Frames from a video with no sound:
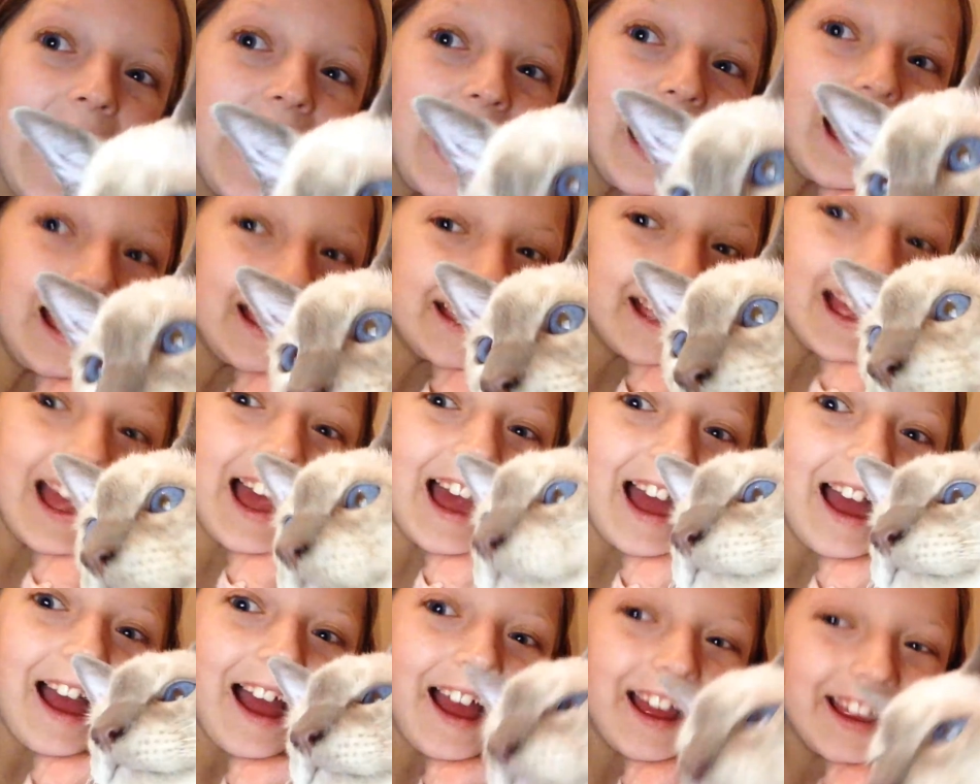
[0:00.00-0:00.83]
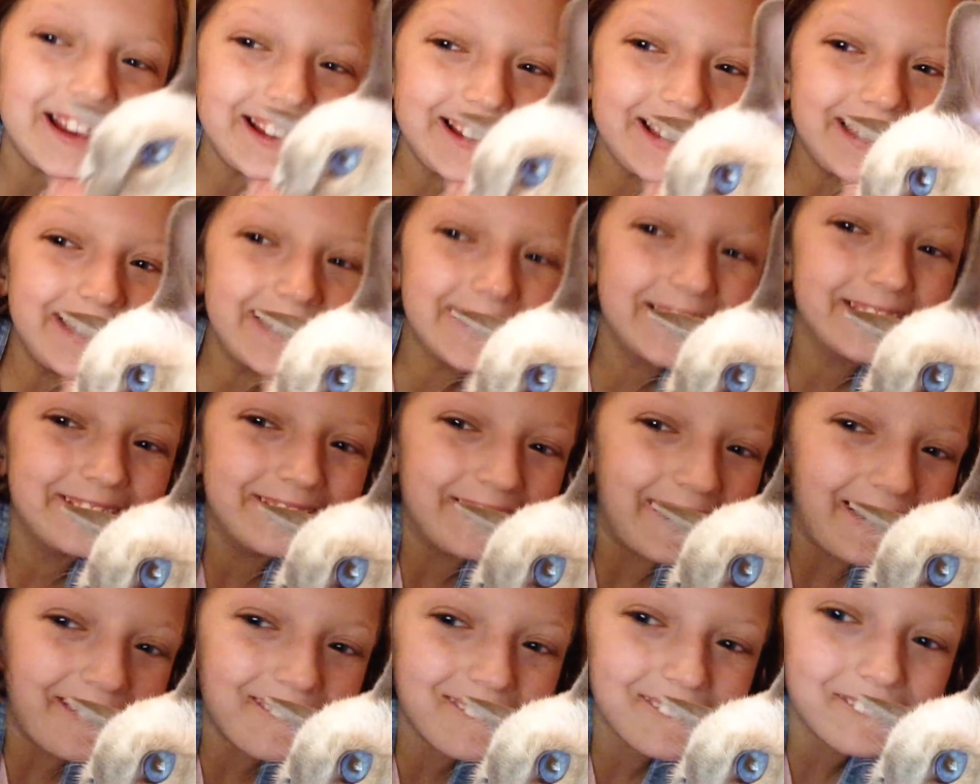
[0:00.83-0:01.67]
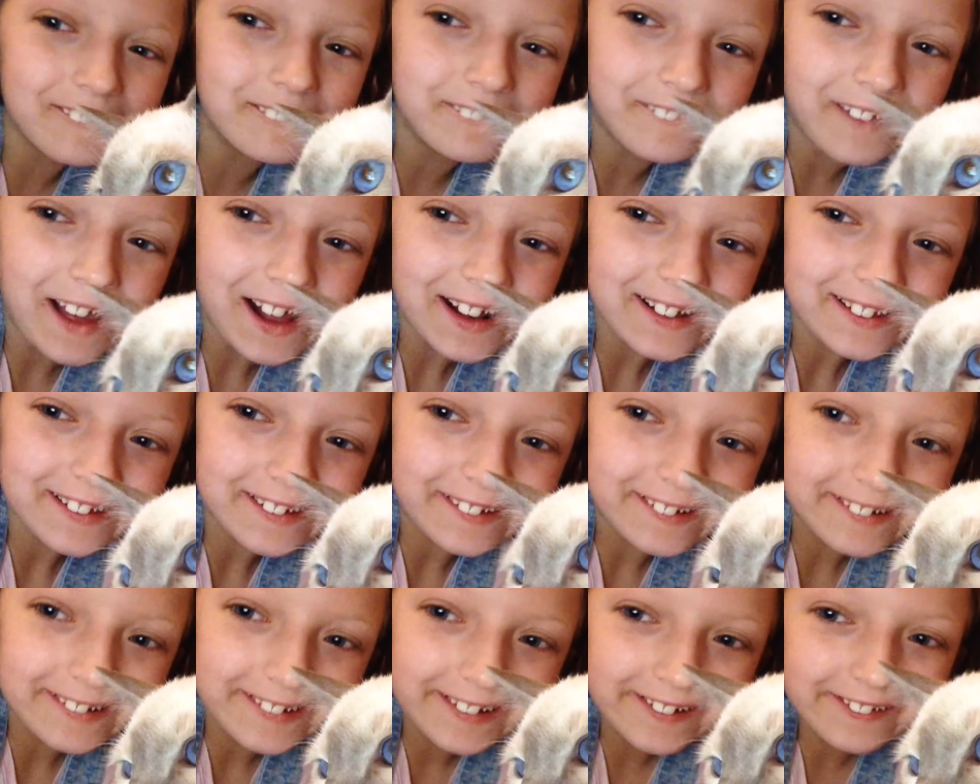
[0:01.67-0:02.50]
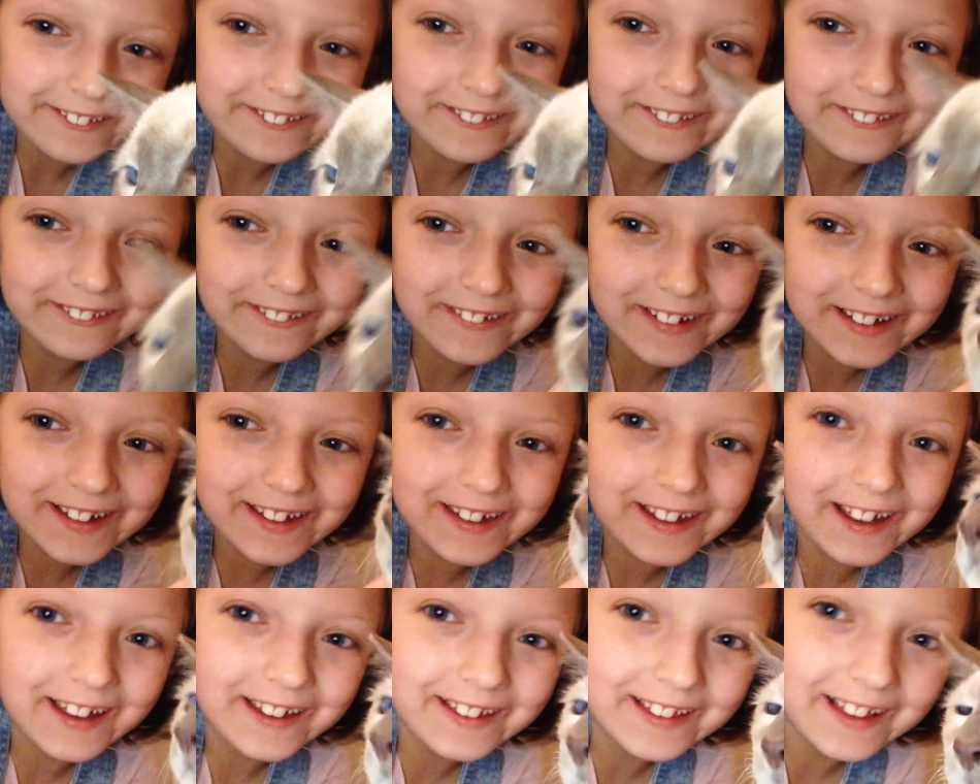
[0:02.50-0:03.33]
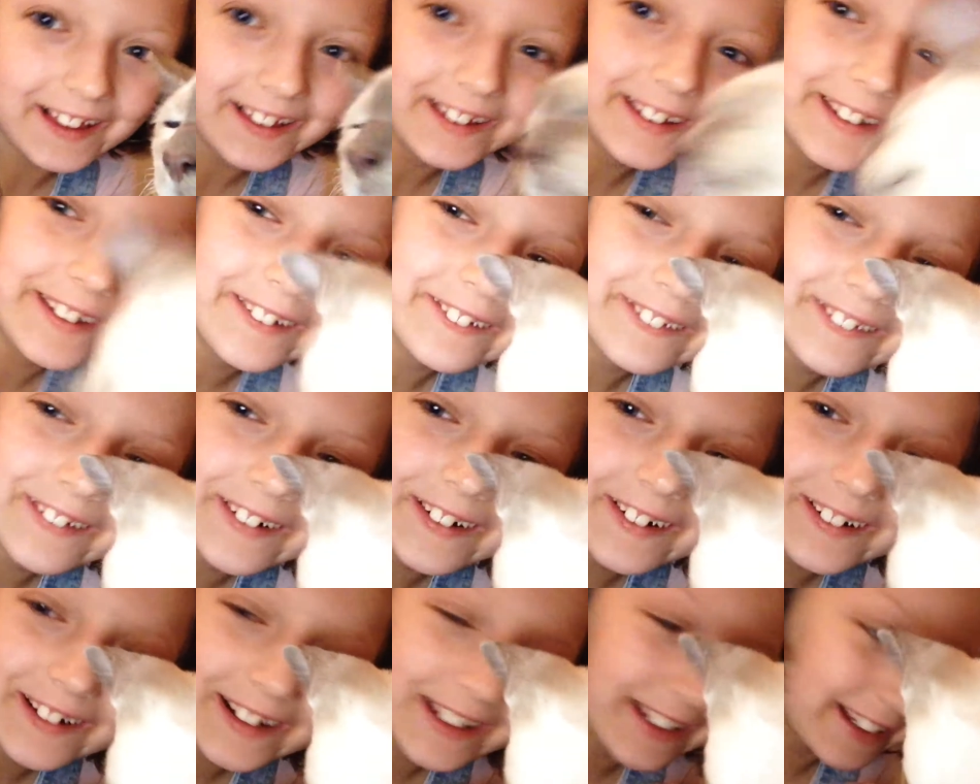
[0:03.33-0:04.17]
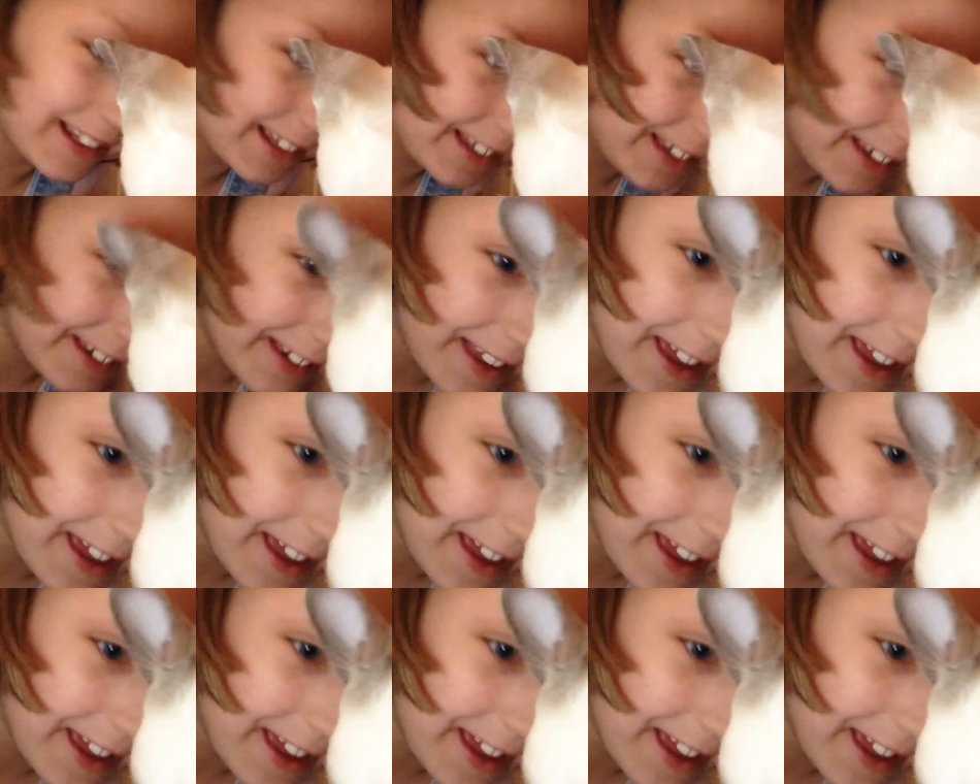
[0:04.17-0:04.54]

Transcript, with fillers: Hey guys, welcome back to another video. Thank you for clicking on